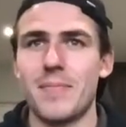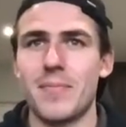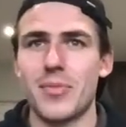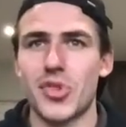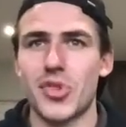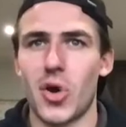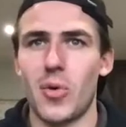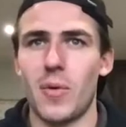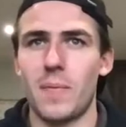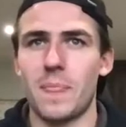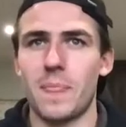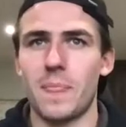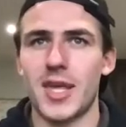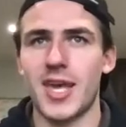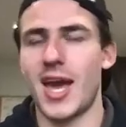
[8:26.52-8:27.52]
So
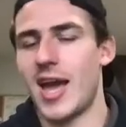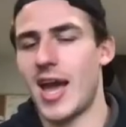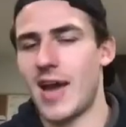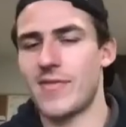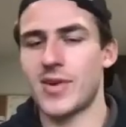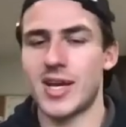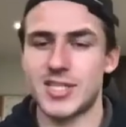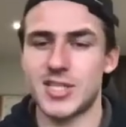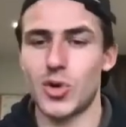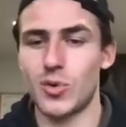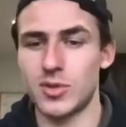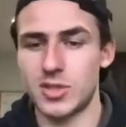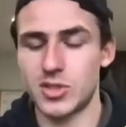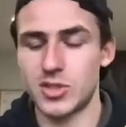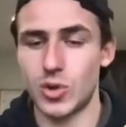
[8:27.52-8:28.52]
yeah, everyone has their
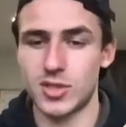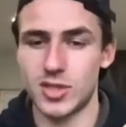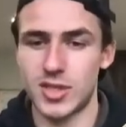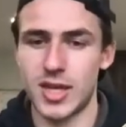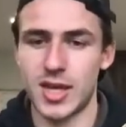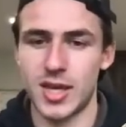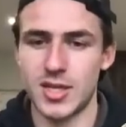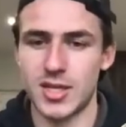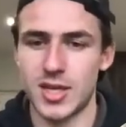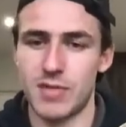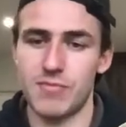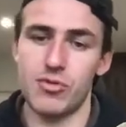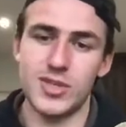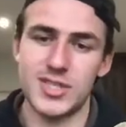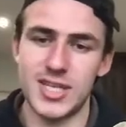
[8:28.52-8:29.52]
own sorts of things,
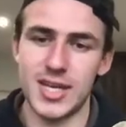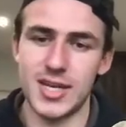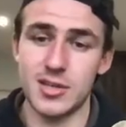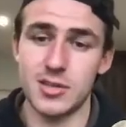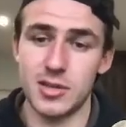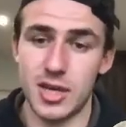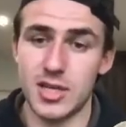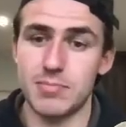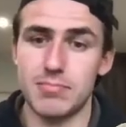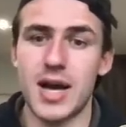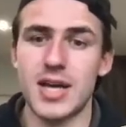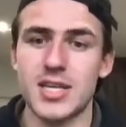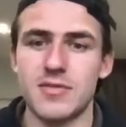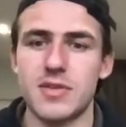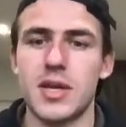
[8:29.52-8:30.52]
and routine is
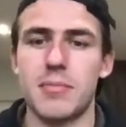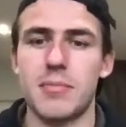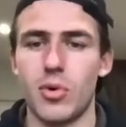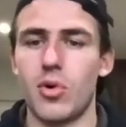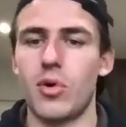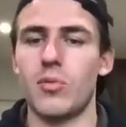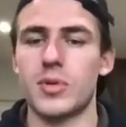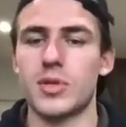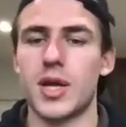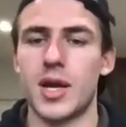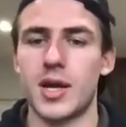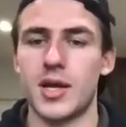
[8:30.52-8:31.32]
massively important with that.